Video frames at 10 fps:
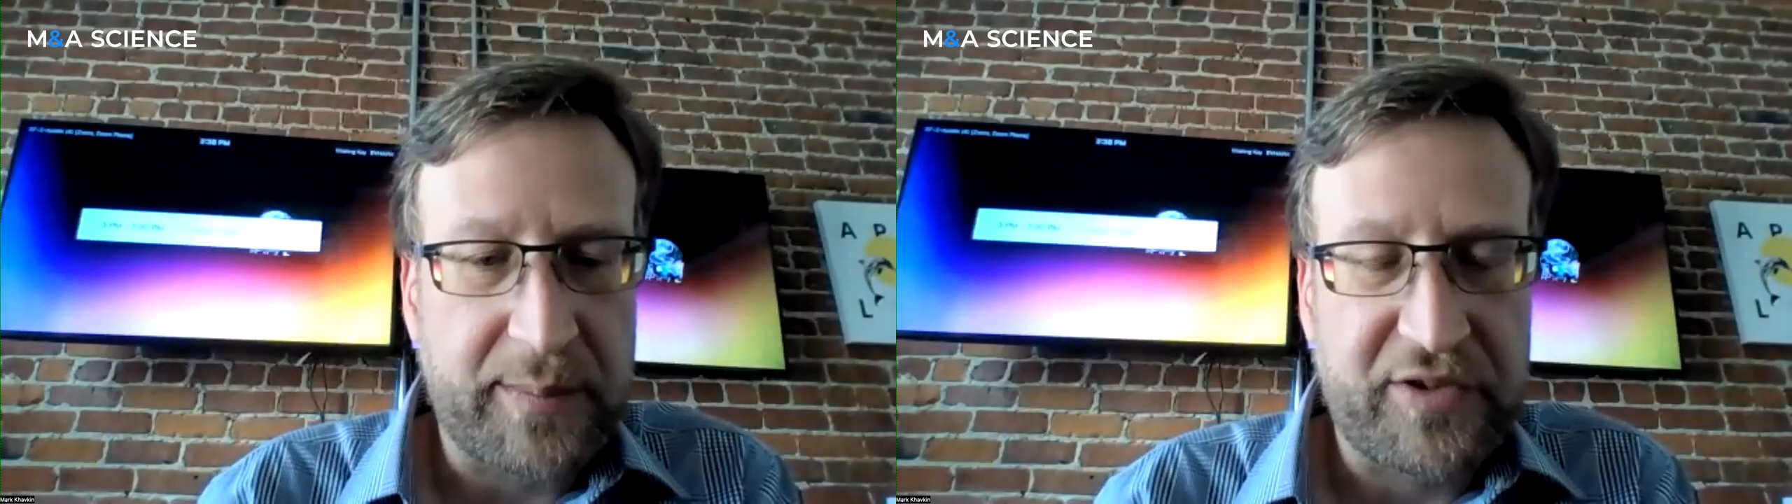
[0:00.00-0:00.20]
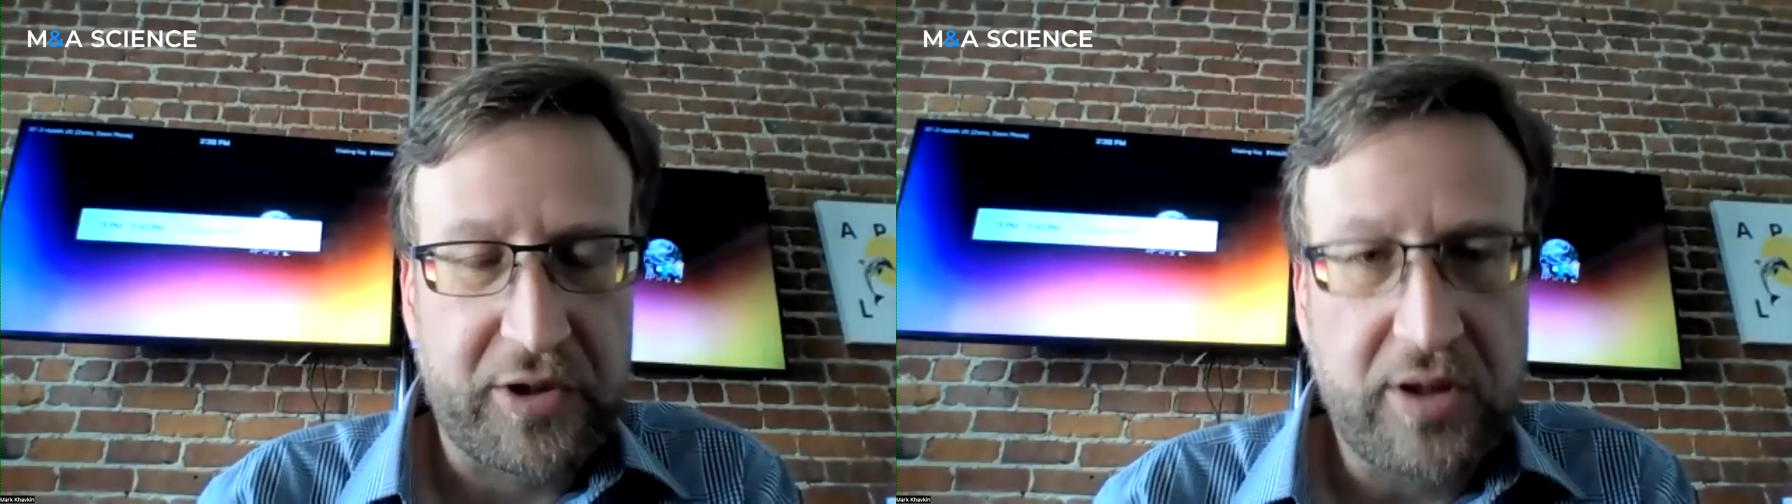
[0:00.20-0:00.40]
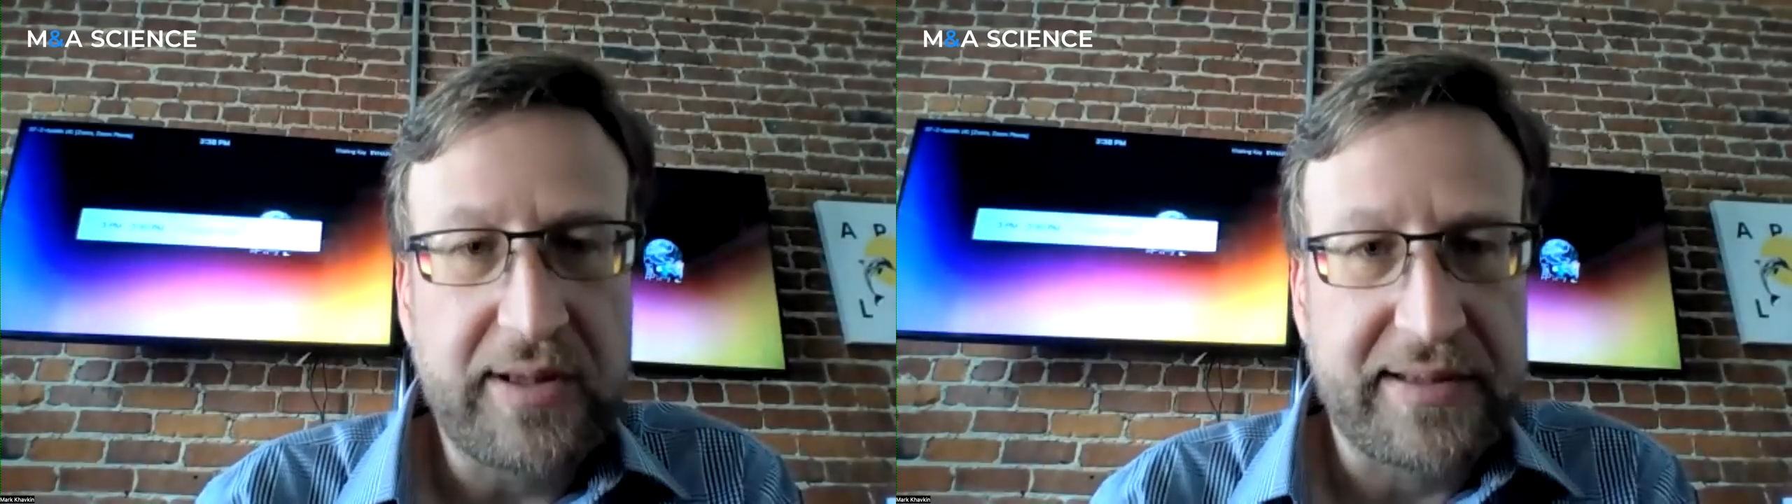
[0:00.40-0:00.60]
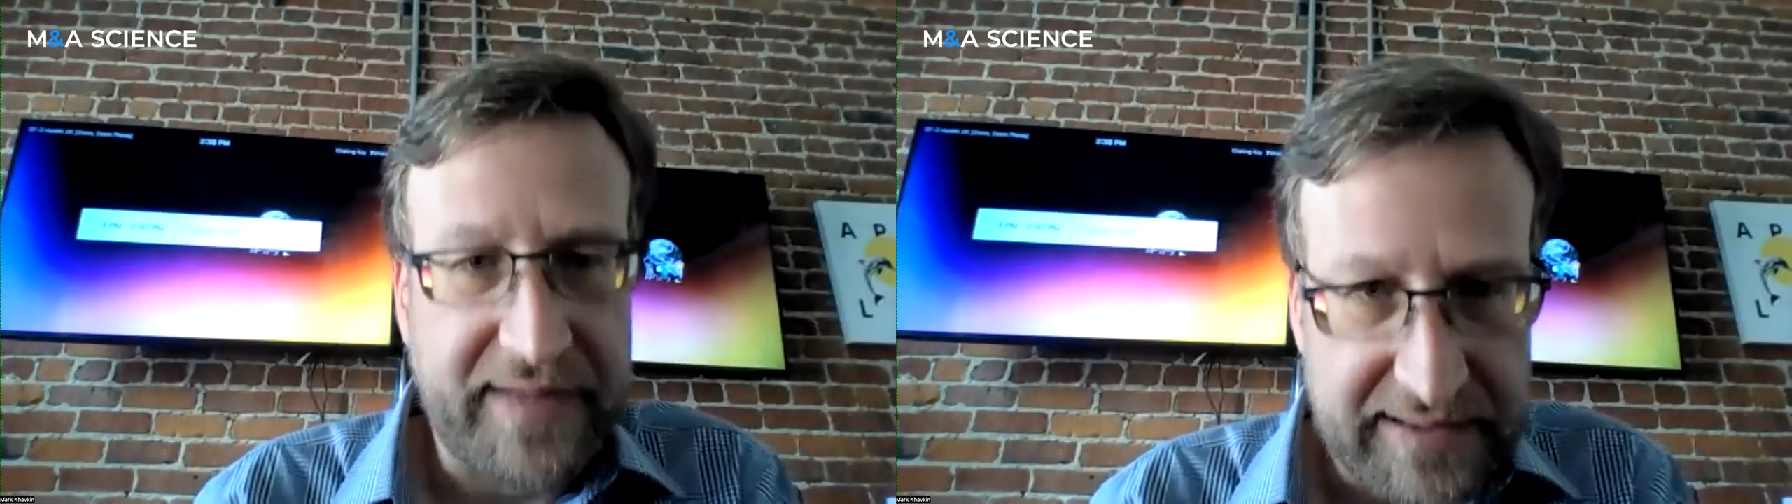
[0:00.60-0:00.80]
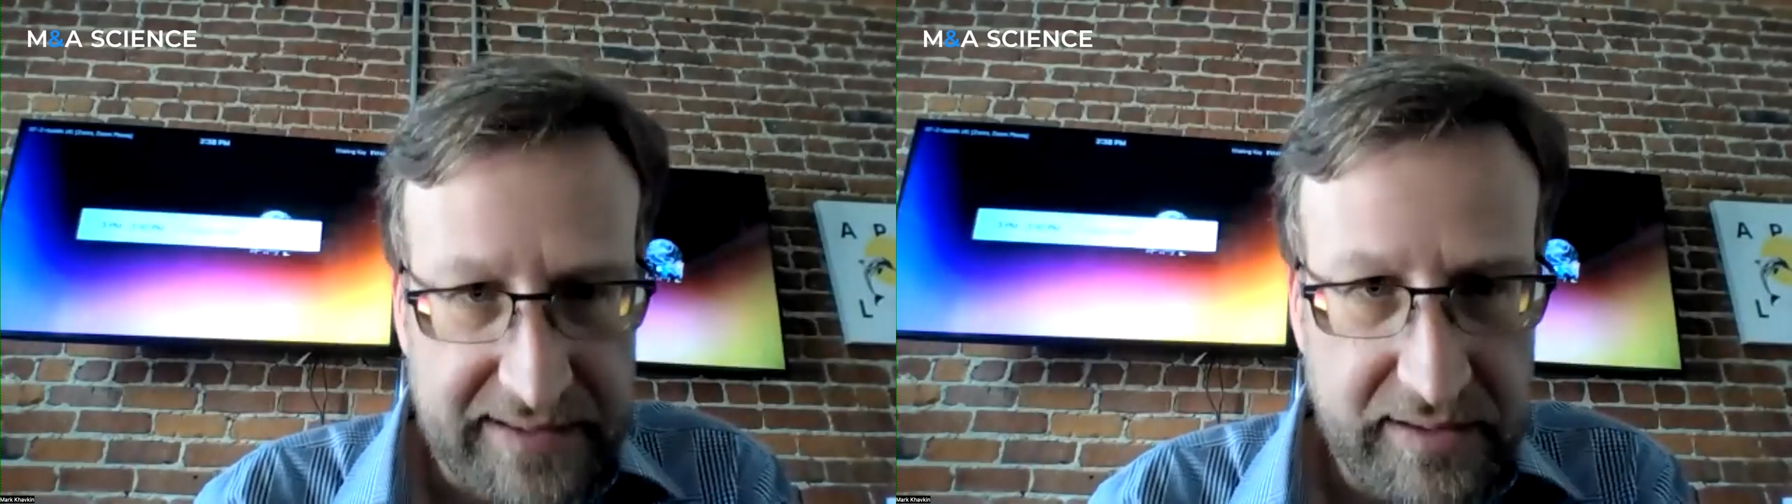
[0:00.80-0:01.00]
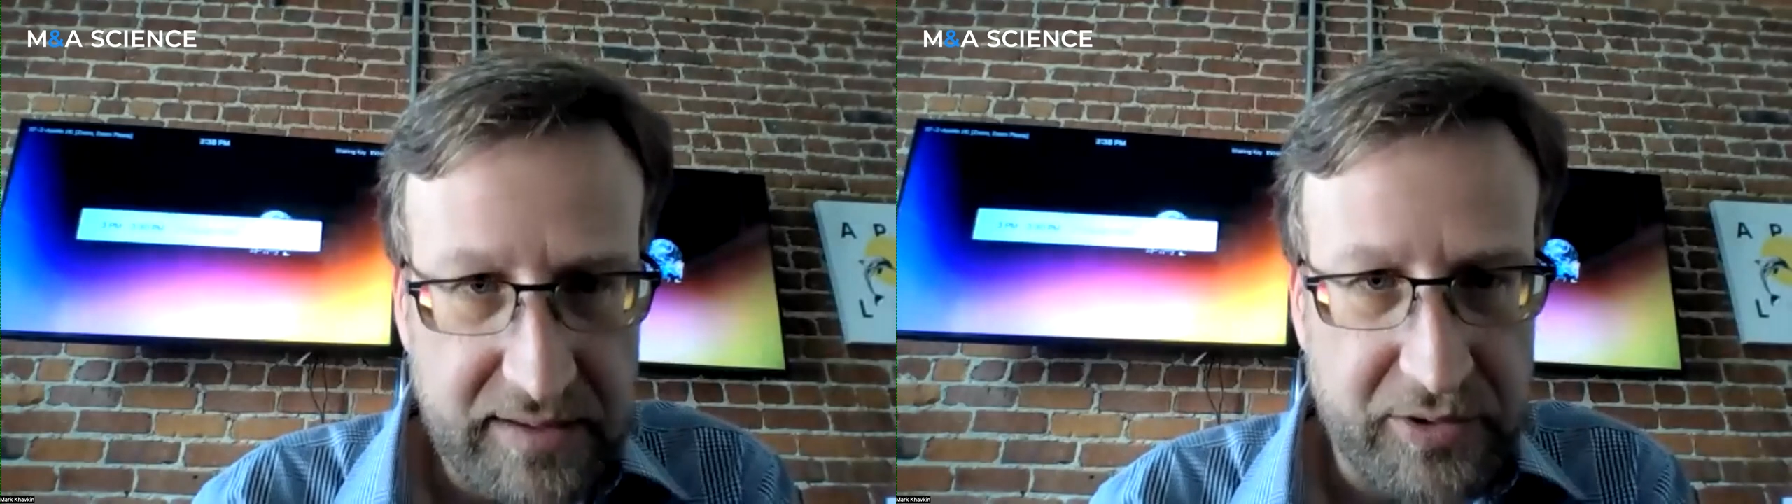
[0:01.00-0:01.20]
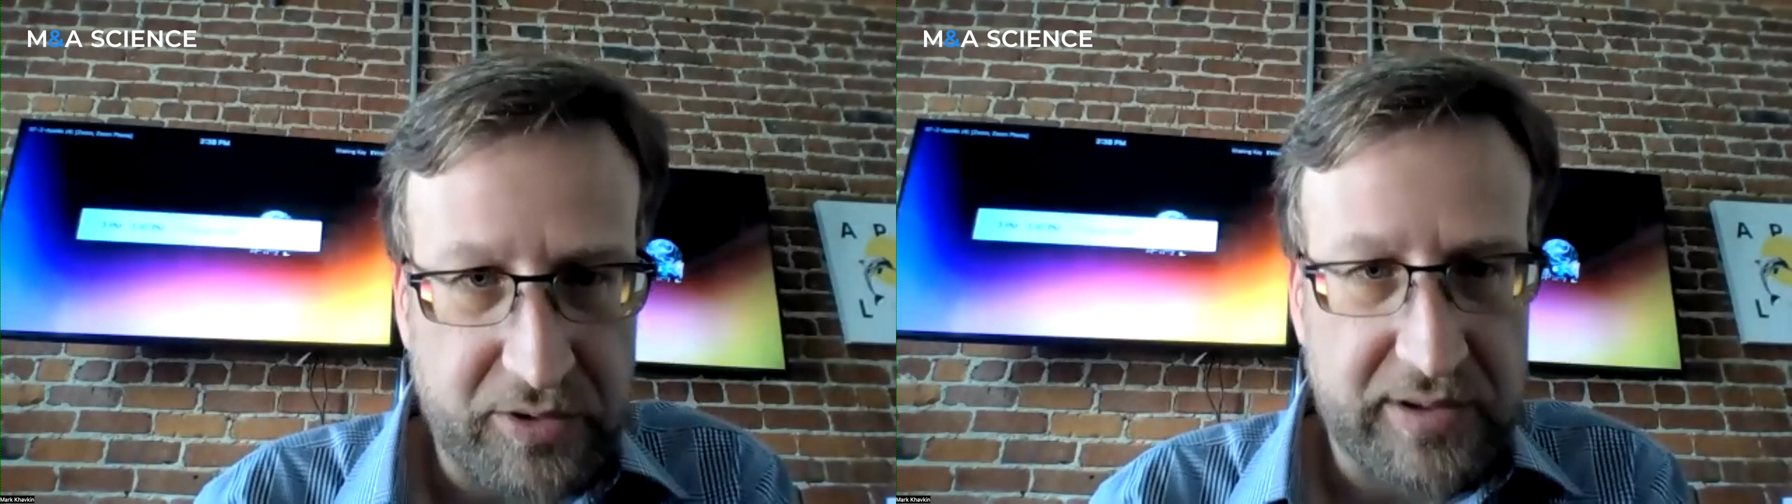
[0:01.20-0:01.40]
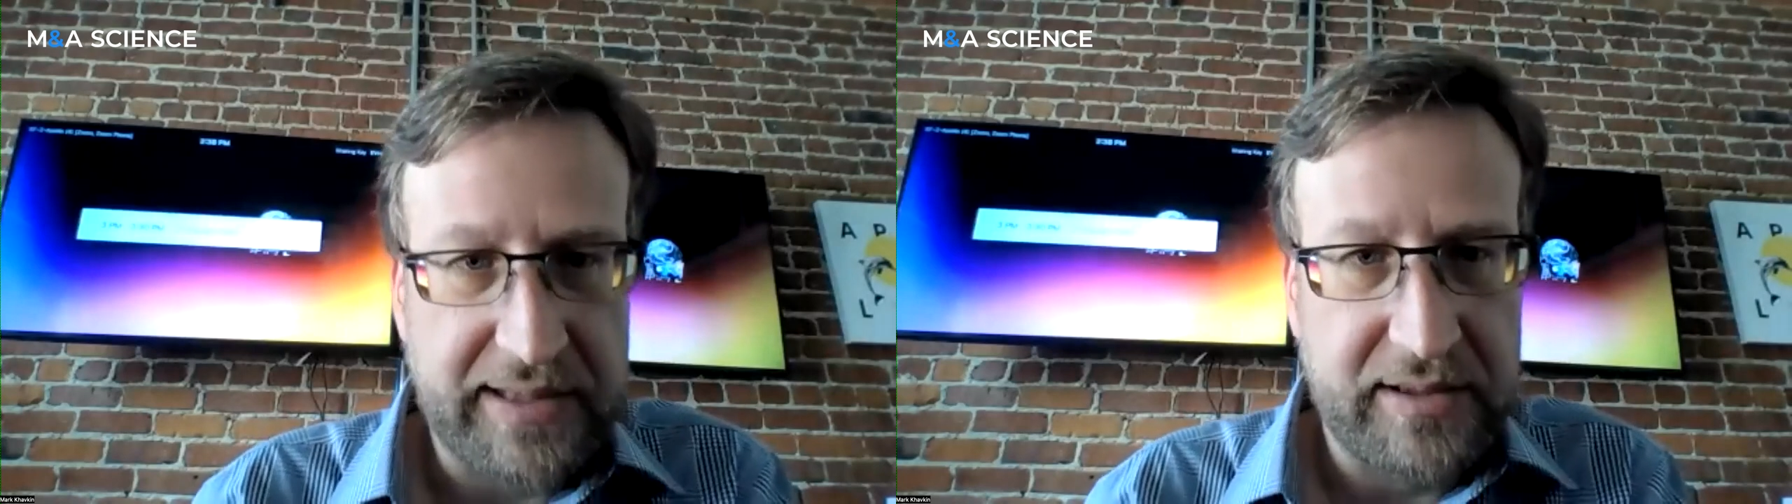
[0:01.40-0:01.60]
some of the early investors
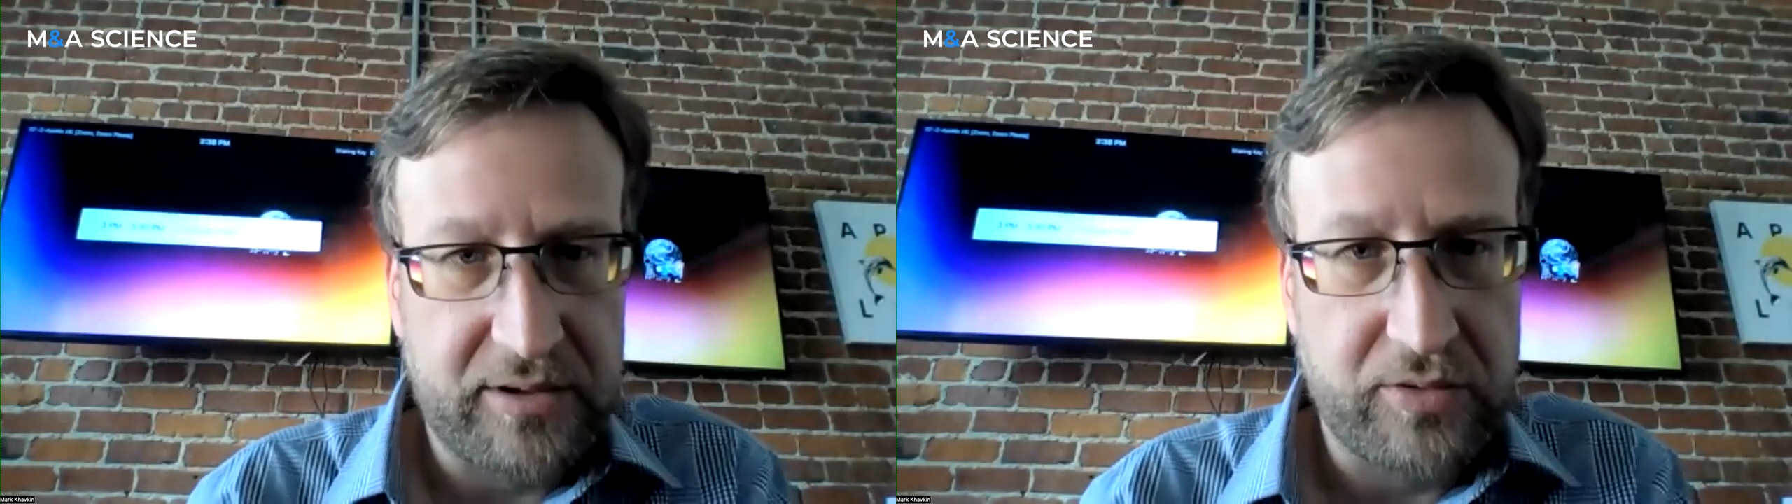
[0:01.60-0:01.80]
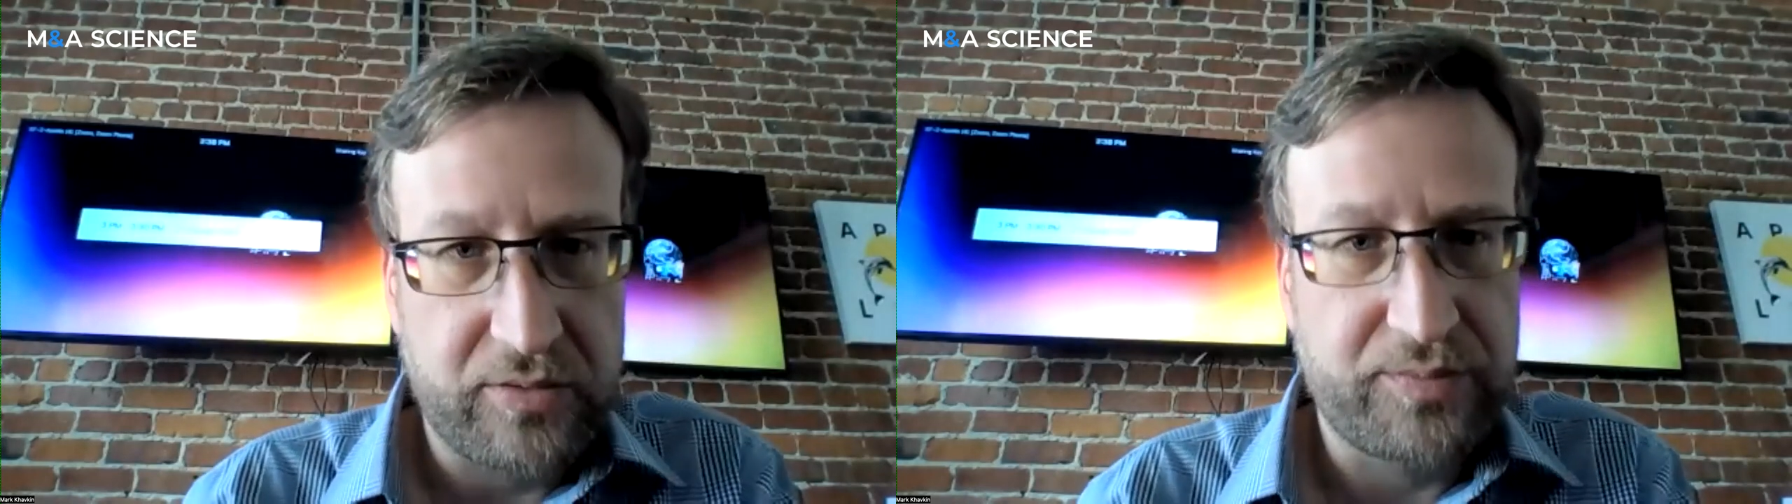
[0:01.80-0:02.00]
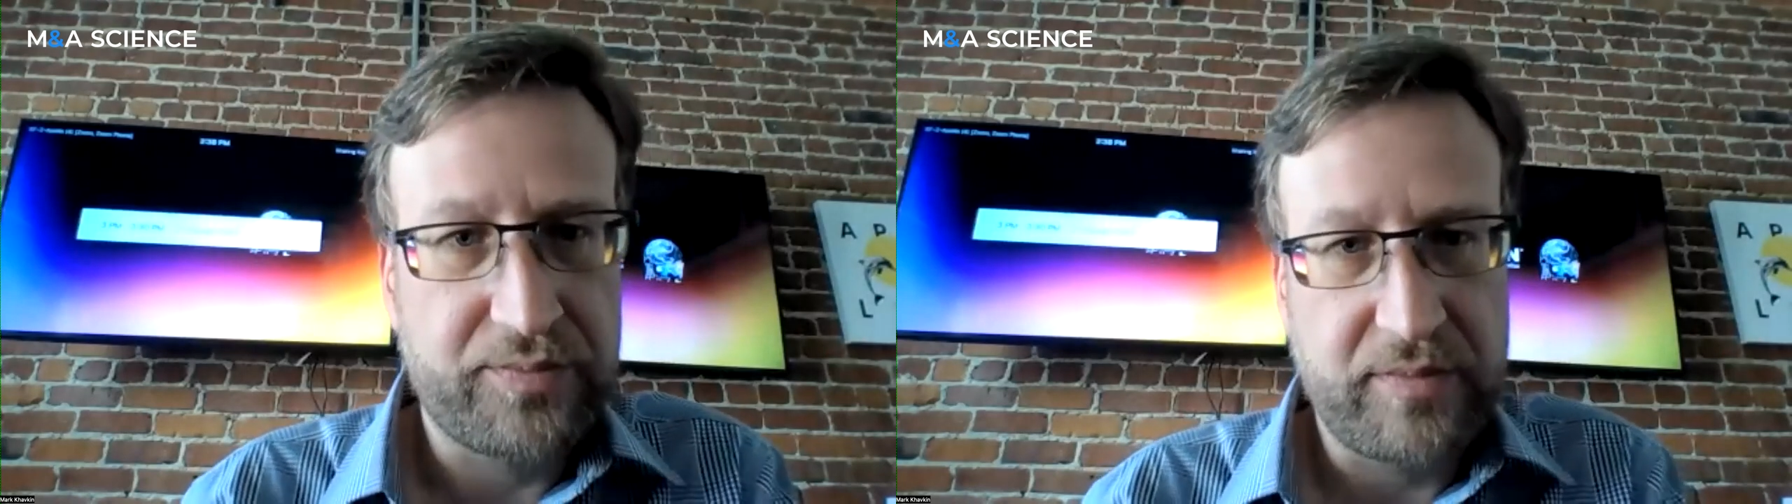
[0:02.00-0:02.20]
because they need to